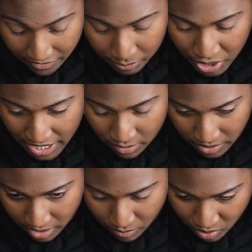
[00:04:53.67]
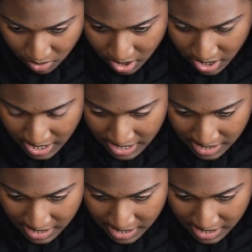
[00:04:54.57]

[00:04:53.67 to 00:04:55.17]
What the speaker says: And I'm trying to wear it more